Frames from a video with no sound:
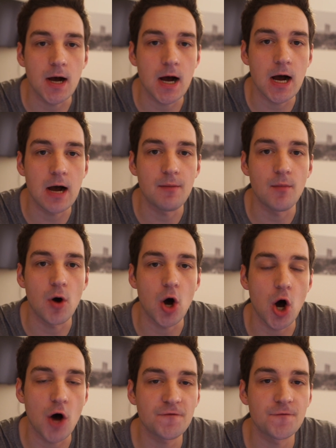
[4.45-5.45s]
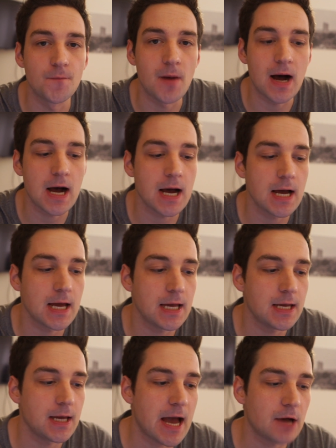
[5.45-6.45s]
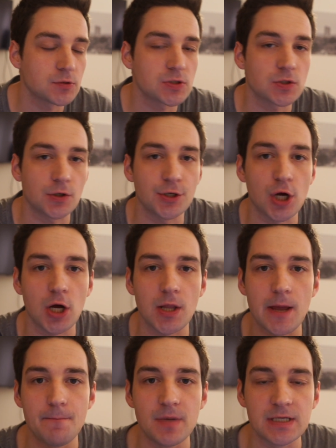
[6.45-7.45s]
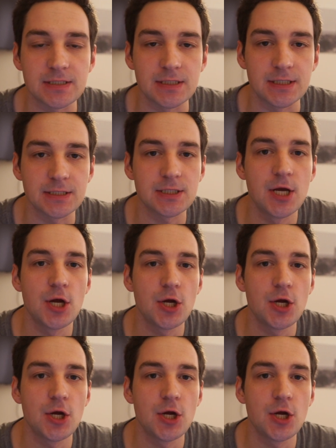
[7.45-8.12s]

of my how to start an online business